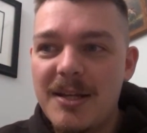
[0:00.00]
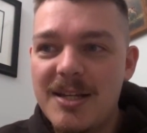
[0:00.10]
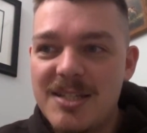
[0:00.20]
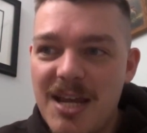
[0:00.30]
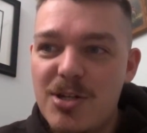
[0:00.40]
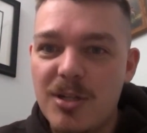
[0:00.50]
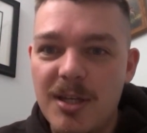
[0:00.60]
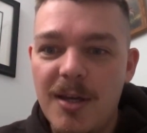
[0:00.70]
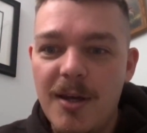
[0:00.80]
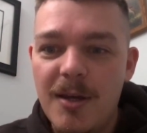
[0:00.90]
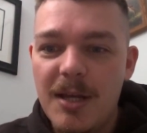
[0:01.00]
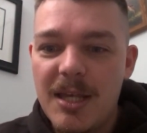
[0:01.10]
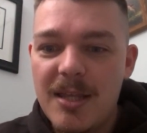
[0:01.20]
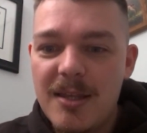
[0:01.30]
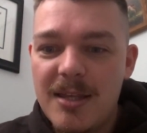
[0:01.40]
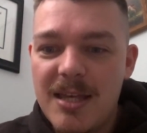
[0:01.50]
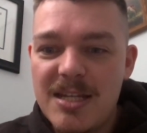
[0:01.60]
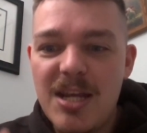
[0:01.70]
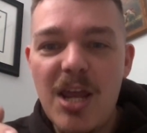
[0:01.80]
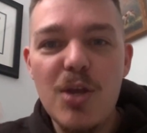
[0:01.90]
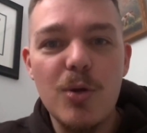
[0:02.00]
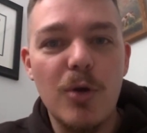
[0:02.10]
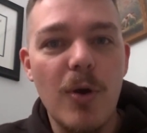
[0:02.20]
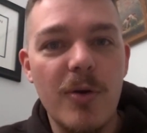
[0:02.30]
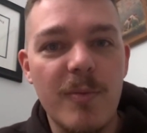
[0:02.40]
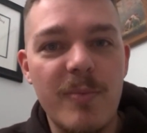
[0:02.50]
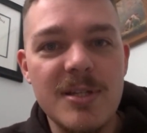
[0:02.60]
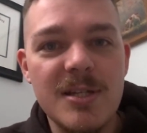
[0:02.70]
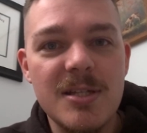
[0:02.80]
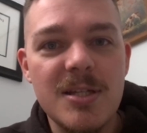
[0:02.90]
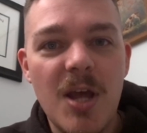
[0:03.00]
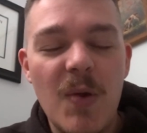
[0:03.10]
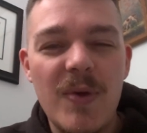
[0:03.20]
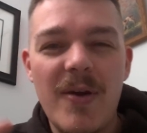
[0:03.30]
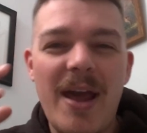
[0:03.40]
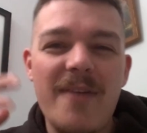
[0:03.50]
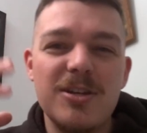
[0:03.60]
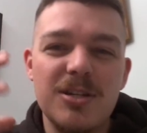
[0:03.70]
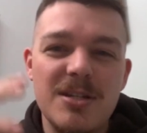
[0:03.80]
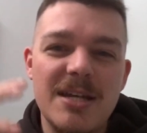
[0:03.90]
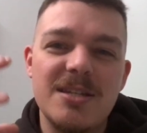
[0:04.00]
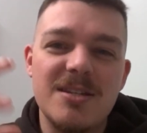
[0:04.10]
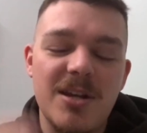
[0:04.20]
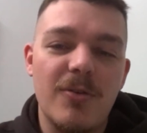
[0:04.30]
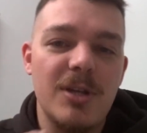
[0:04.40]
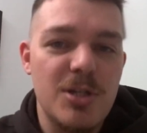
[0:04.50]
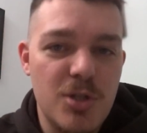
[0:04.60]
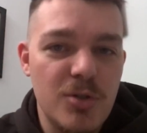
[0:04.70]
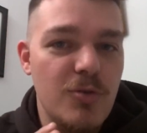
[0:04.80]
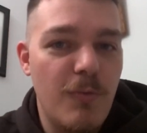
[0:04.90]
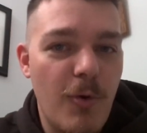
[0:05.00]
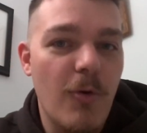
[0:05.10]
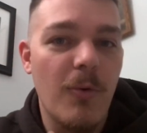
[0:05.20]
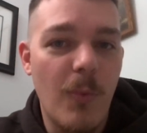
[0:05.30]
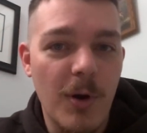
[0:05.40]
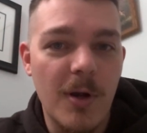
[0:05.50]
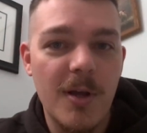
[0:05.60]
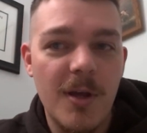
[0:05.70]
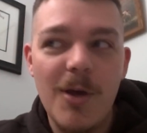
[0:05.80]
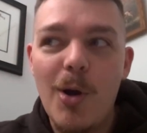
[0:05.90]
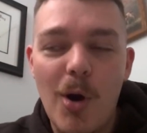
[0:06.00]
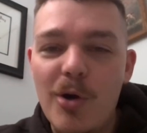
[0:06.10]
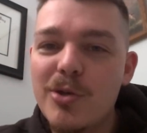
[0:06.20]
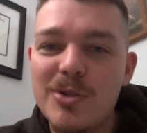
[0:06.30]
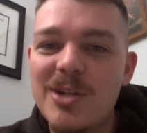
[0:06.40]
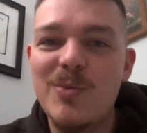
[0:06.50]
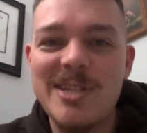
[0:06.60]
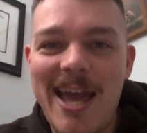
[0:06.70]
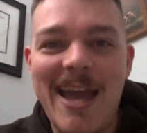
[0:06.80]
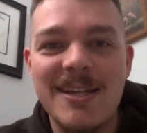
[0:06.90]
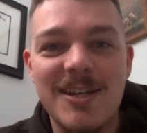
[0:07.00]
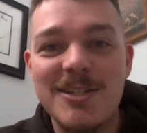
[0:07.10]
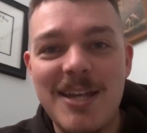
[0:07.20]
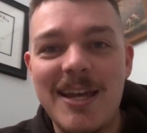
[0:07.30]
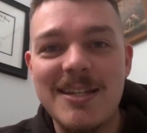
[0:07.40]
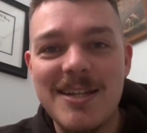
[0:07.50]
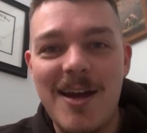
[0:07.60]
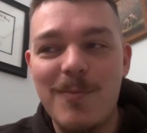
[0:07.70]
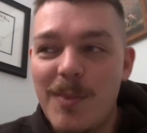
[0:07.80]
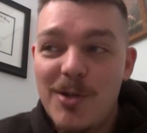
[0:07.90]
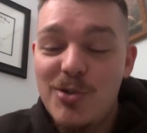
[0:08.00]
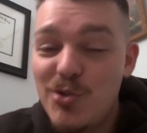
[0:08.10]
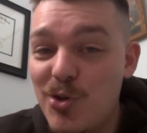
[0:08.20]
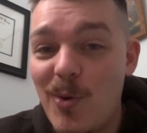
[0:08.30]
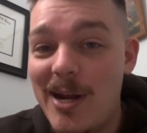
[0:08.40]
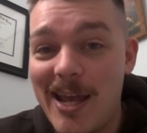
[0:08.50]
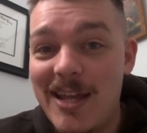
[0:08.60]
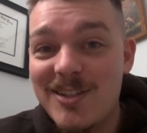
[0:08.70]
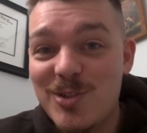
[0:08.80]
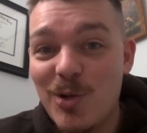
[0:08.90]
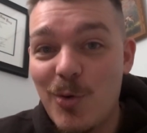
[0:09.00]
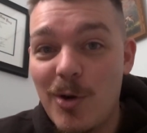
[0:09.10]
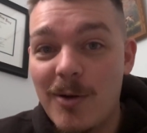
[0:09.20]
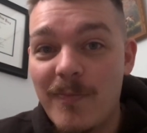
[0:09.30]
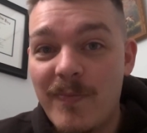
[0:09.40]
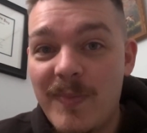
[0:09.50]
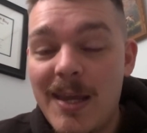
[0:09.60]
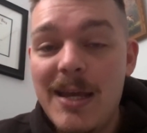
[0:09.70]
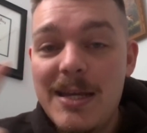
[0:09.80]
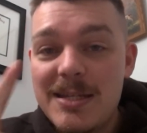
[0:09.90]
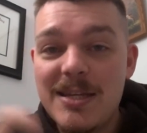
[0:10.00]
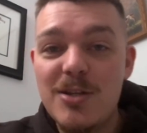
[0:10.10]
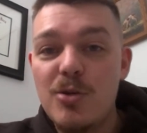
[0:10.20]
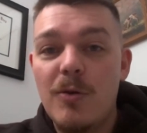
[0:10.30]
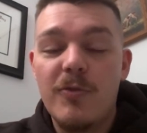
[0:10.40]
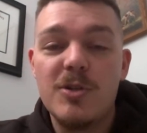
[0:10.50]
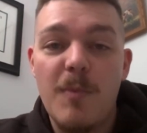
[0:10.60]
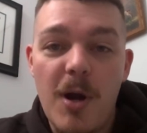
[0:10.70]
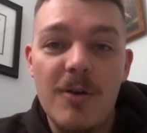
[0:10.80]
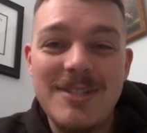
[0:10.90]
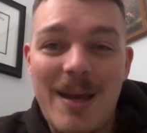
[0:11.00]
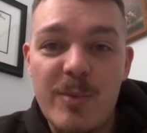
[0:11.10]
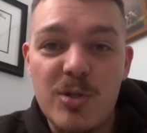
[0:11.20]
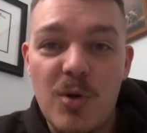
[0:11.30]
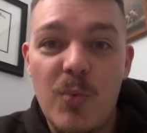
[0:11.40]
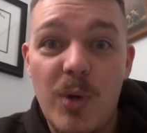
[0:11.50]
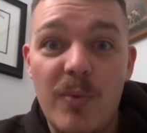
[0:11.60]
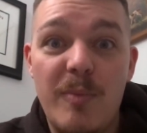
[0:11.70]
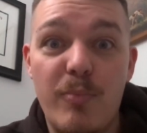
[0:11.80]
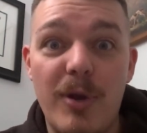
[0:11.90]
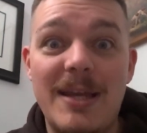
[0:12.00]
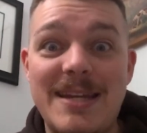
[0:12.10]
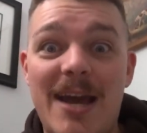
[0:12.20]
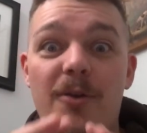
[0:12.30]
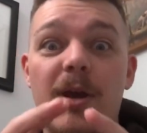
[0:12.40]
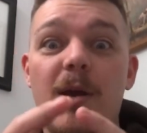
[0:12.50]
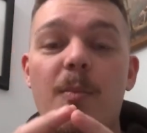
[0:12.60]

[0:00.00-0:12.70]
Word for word: essentially continue to grow your business without having to necessarily do more work. All you did was ask a second time, do you want to add this to your order? Stay tuned for tomorrow's episode where we break down